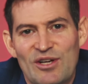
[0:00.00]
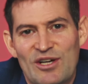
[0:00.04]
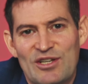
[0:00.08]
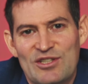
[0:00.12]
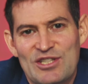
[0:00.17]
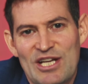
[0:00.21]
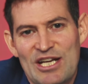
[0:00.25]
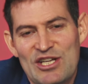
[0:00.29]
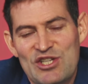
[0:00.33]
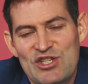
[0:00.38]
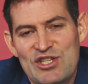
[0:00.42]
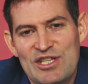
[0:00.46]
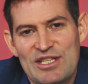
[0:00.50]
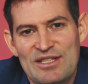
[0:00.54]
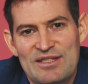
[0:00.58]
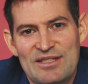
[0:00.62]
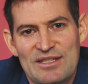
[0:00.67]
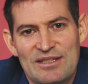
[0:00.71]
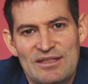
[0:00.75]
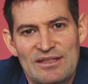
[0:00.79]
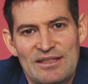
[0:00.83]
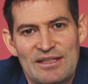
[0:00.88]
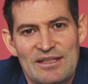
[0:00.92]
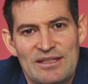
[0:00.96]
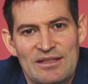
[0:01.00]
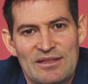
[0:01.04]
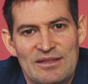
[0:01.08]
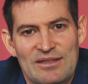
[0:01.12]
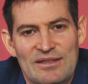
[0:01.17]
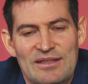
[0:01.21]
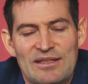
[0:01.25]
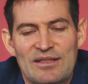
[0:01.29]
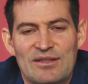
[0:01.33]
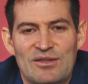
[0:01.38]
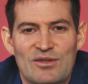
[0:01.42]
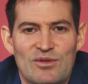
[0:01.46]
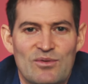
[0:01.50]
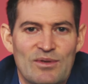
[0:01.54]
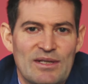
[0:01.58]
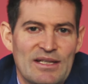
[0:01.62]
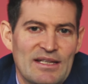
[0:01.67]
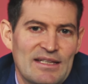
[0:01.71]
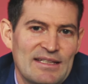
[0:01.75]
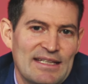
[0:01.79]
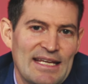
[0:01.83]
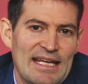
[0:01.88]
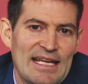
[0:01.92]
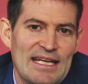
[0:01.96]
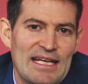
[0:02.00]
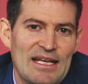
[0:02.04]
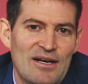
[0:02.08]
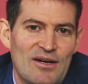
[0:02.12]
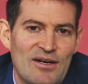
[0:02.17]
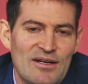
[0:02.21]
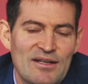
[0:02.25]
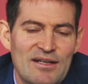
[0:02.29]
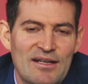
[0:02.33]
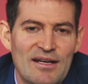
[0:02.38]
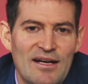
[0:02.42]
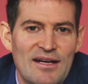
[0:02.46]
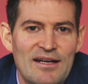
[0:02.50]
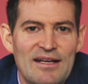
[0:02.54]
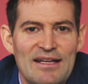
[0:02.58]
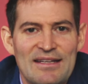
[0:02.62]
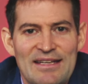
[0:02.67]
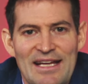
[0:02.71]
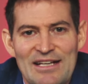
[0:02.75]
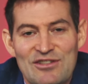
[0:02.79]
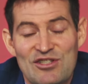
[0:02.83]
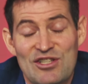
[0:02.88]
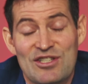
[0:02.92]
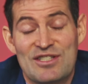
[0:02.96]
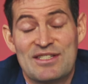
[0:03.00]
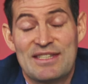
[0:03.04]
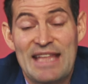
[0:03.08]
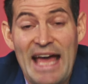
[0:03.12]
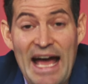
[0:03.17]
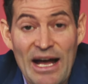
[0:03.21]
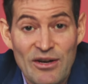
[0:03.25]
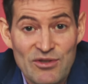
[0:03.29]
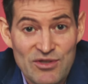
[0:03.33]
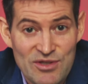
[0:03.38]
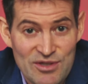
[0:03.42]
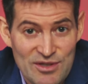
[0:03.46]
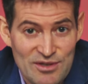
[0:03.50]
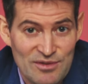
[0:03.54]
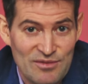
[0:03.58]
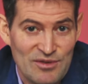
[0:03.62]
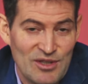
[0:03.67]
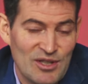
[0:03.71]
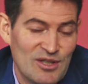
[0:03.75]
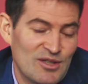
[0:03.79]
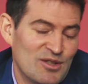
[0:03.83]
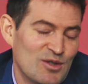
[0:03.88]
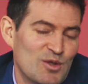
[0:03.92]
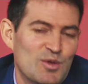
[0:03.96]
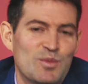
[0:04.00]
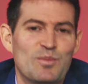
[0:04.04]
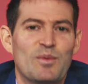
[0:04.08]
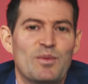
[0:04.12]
large ice sheets in, in, in Greenland and Antarctica, not just thousands of years,